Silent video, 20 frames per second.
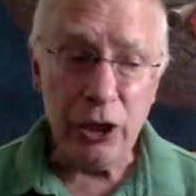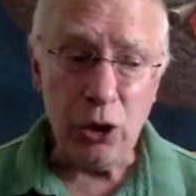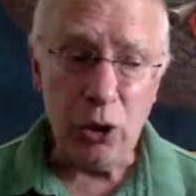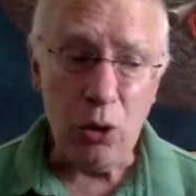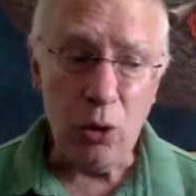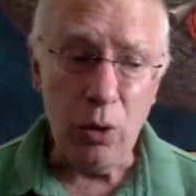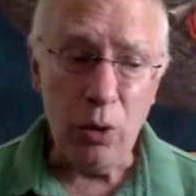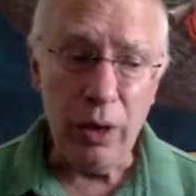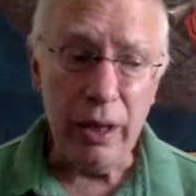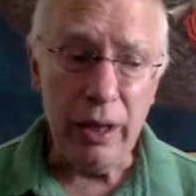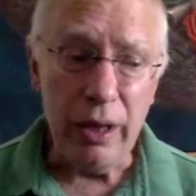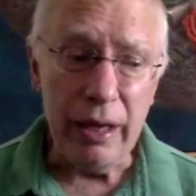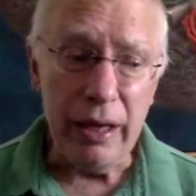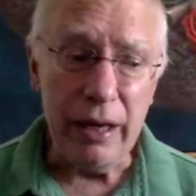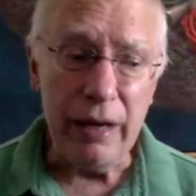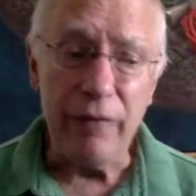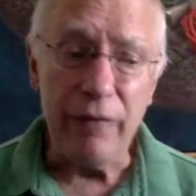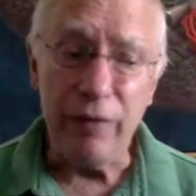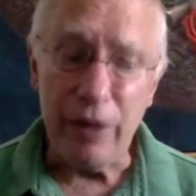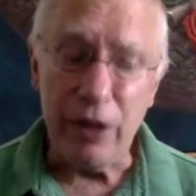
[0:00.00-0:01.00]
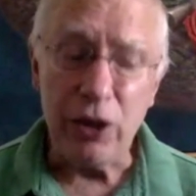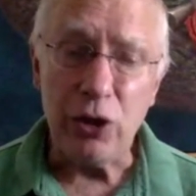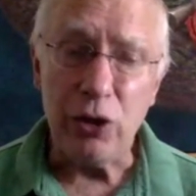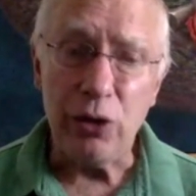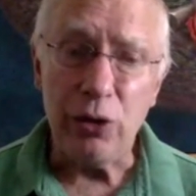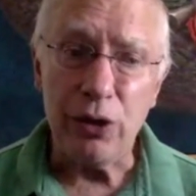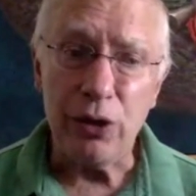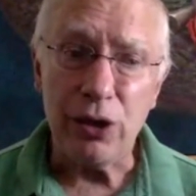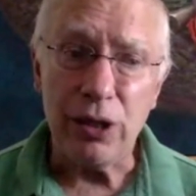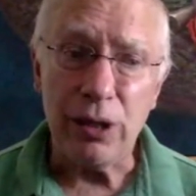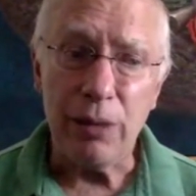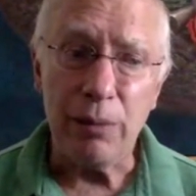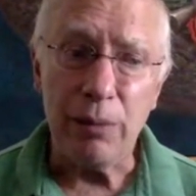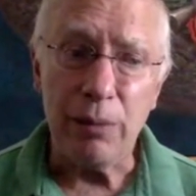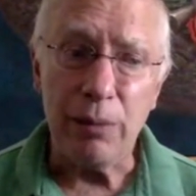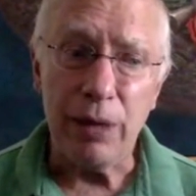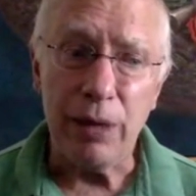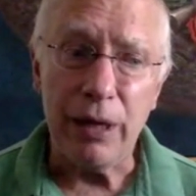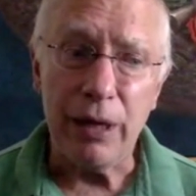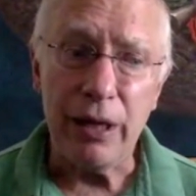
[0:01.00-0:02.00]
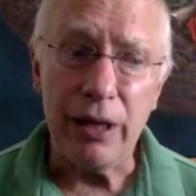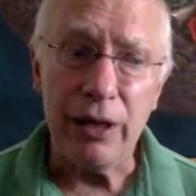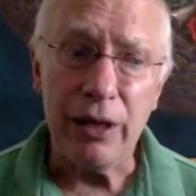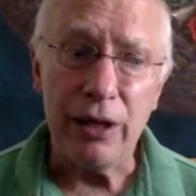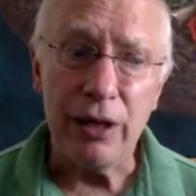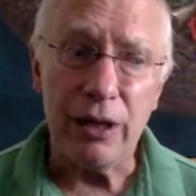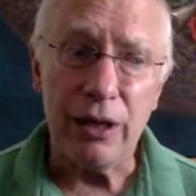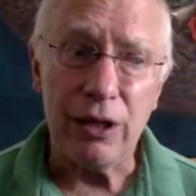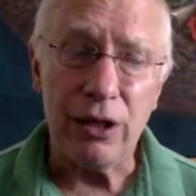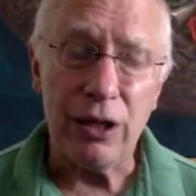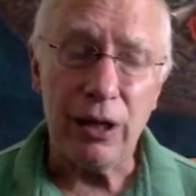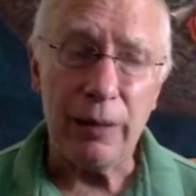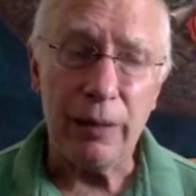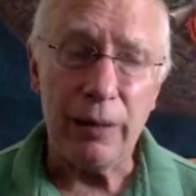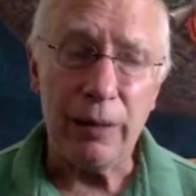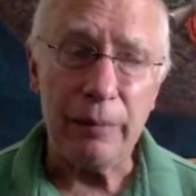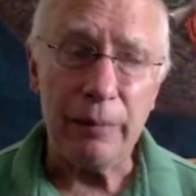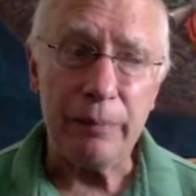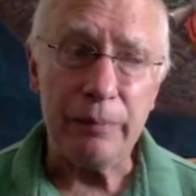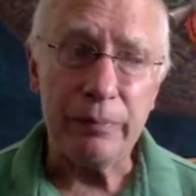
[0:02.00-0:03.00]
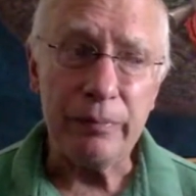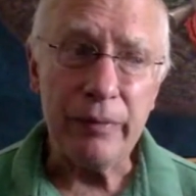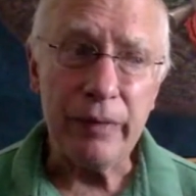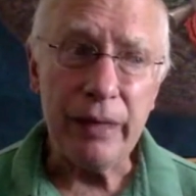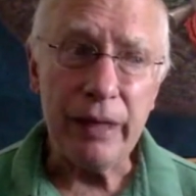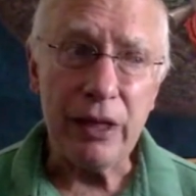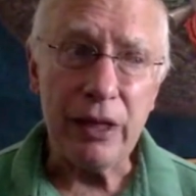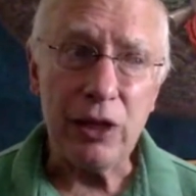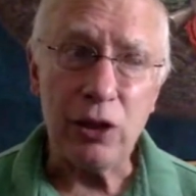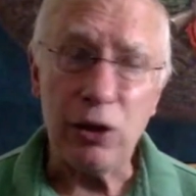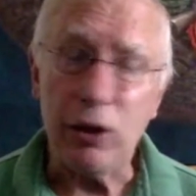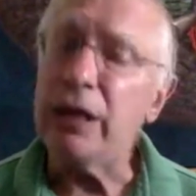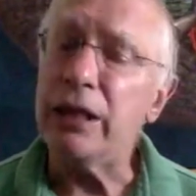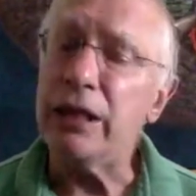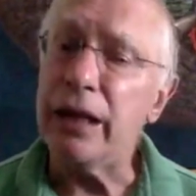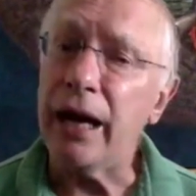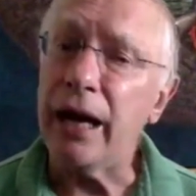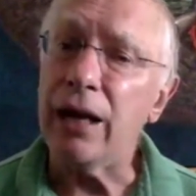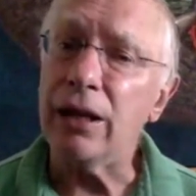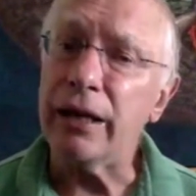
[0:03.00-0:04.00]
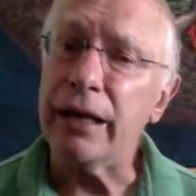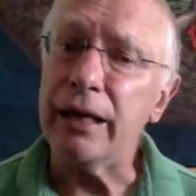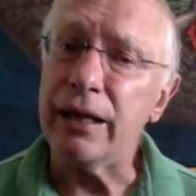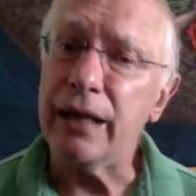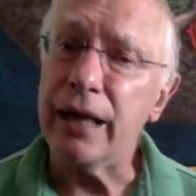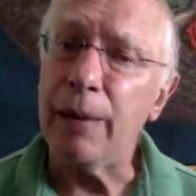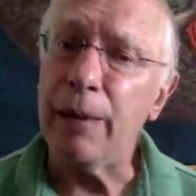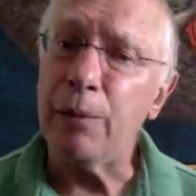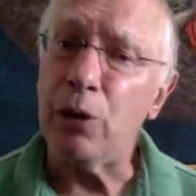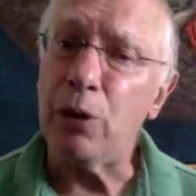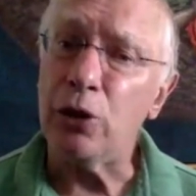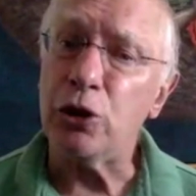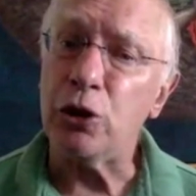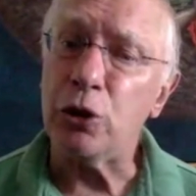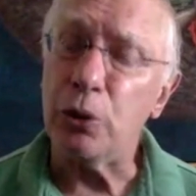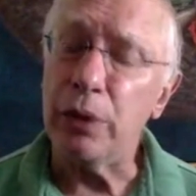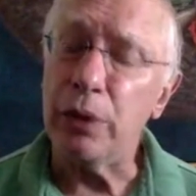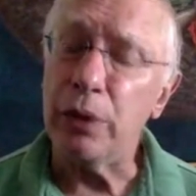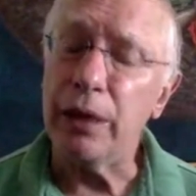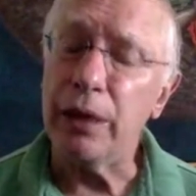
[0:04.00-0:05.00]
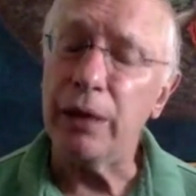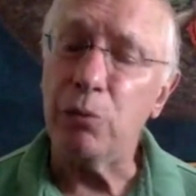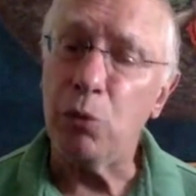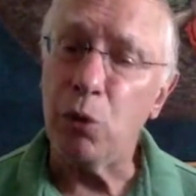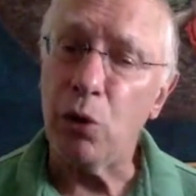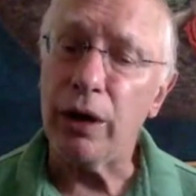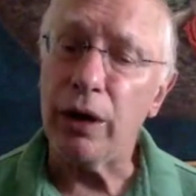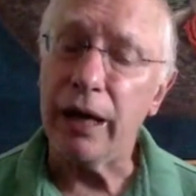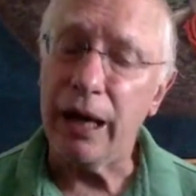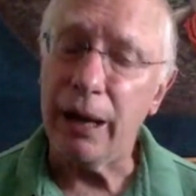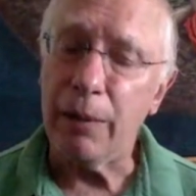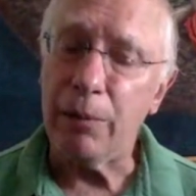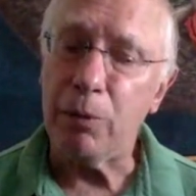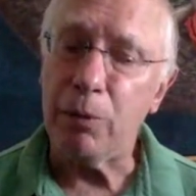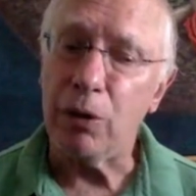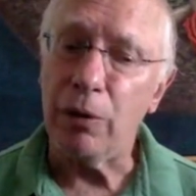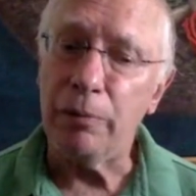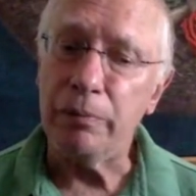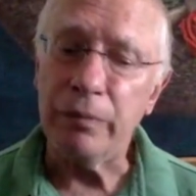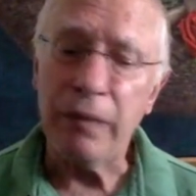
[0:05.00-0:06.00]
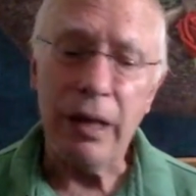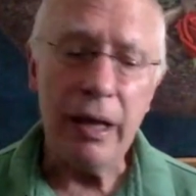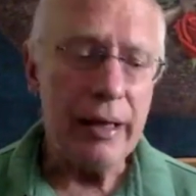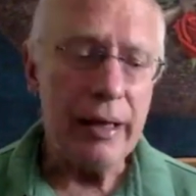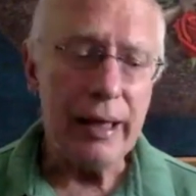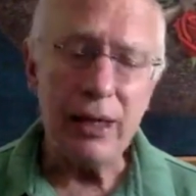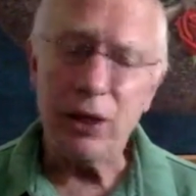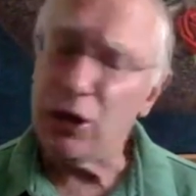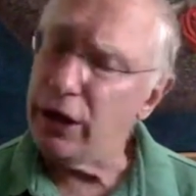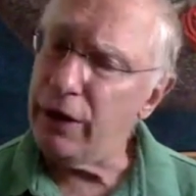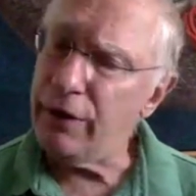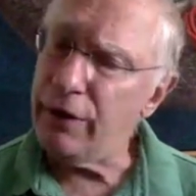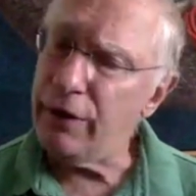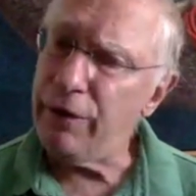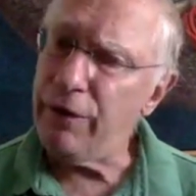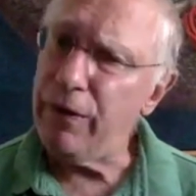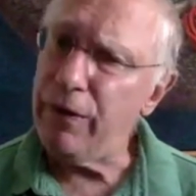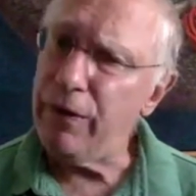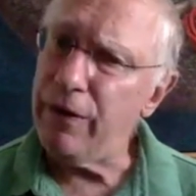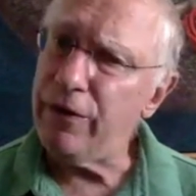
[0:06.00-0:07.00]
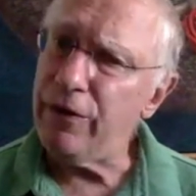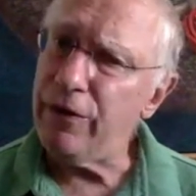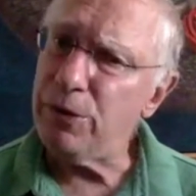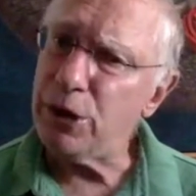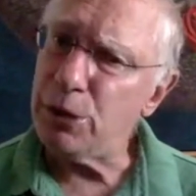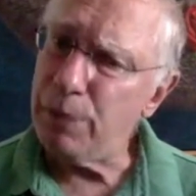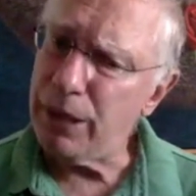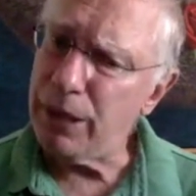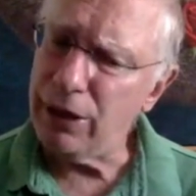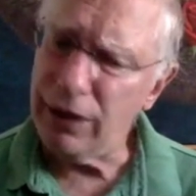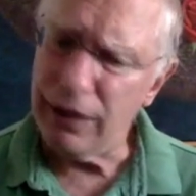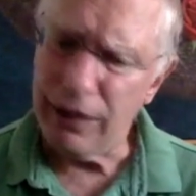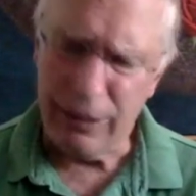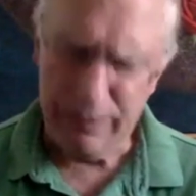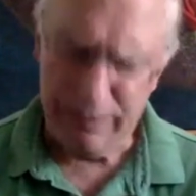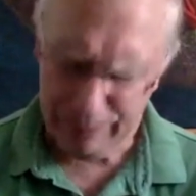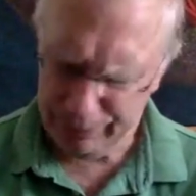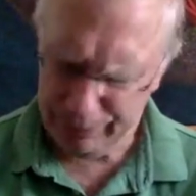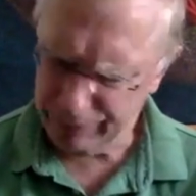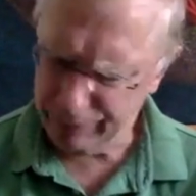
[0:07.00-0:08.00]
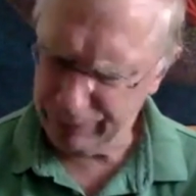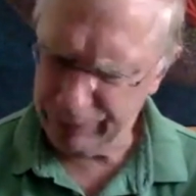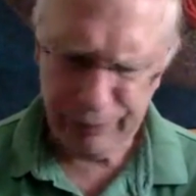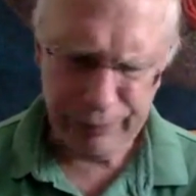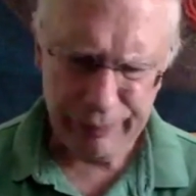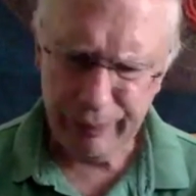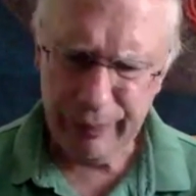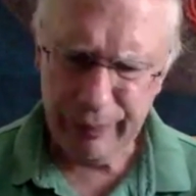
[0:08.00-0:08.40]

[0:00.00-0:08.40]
So an investor is somebody that is looking to allocate capital to create more capital. That's different from a speculator.